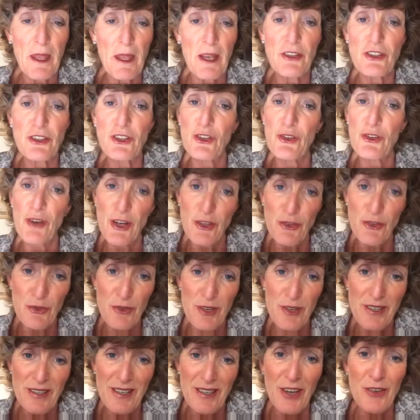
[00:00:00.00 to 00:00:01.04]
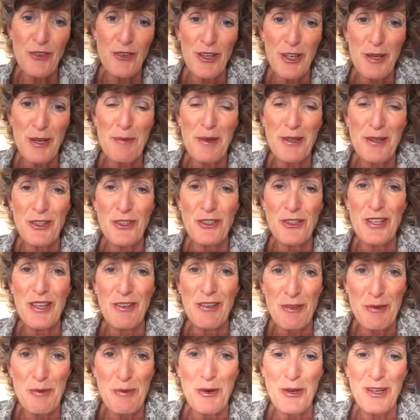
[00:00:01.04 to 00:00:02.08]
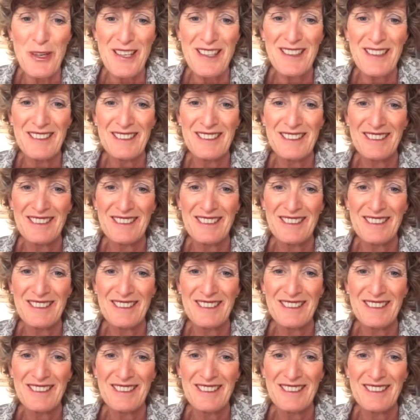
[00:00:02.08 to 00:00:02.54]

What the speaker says: It's a great read and I'd recommend it to everybody.